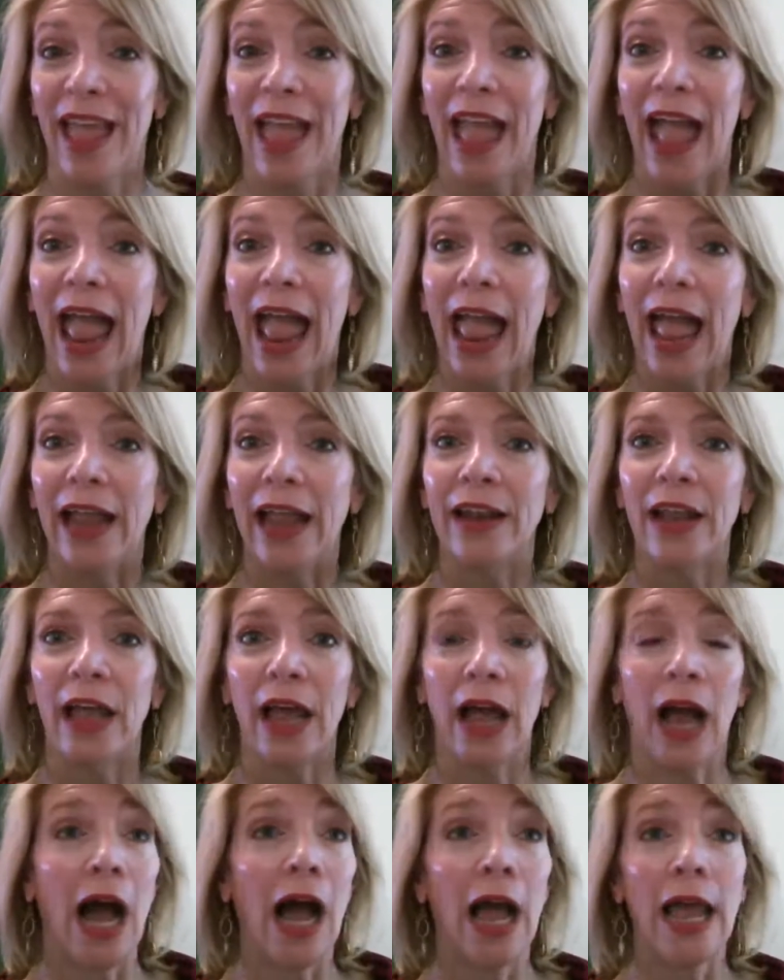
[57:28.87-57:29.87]

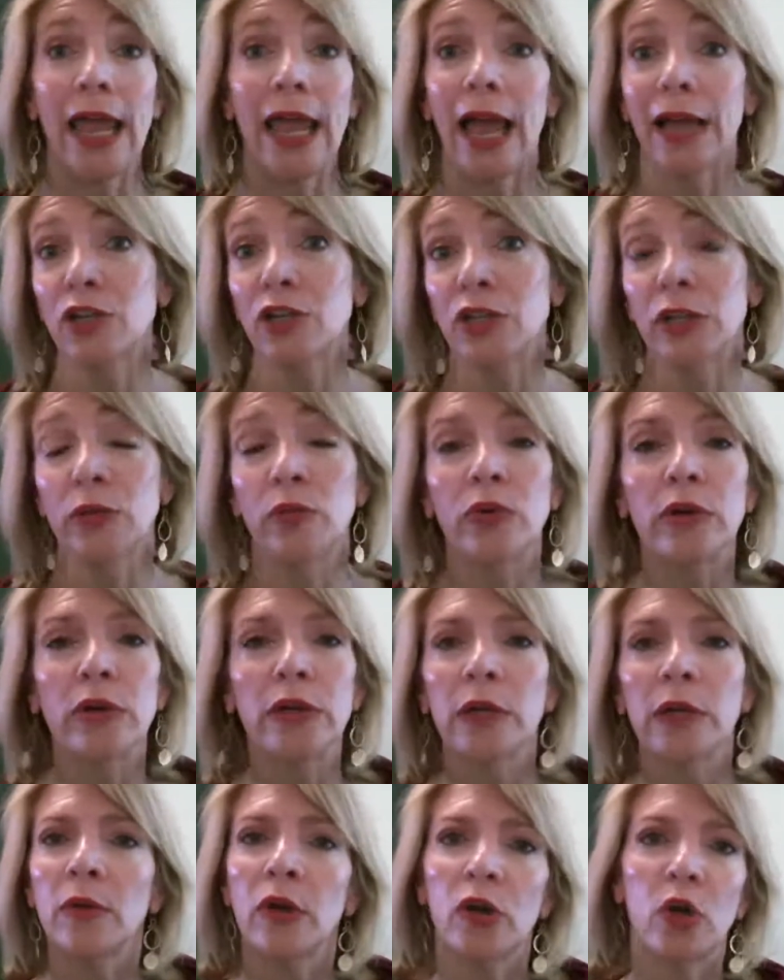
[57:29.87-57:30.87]
And I actually
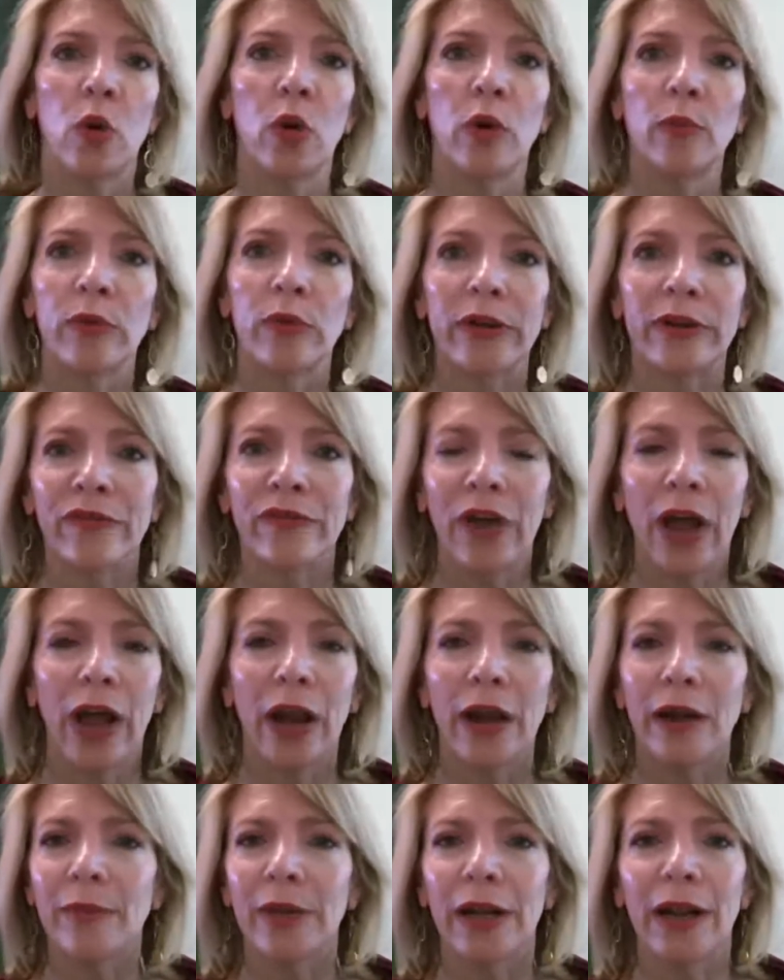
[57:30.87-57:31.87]
work in a corporate
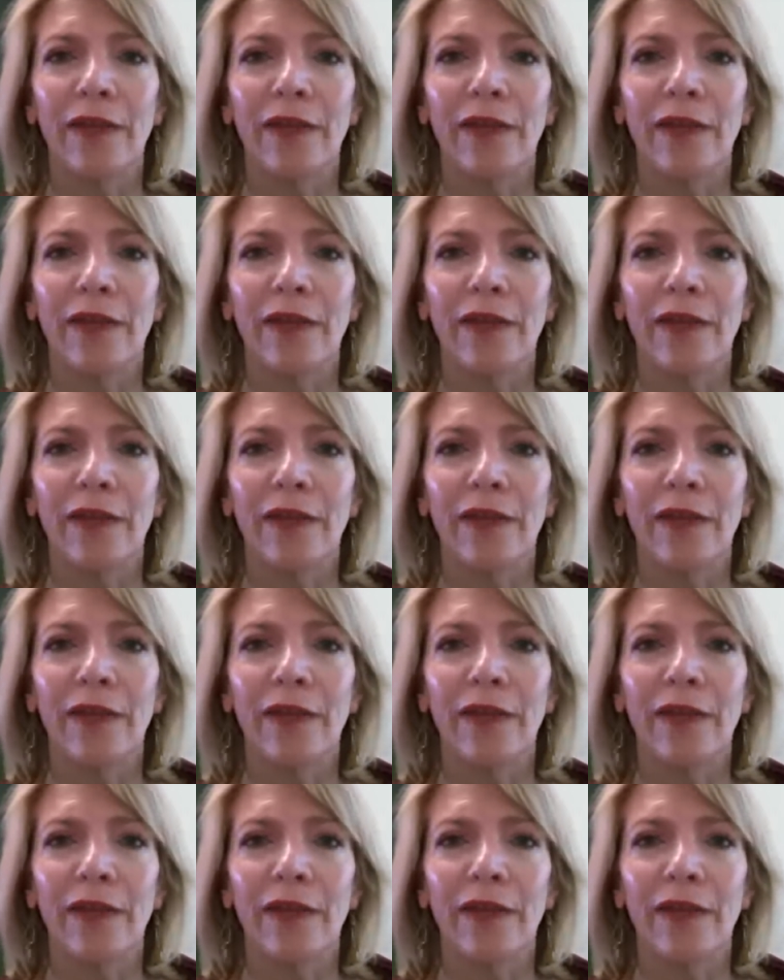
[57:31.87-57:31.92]
environment.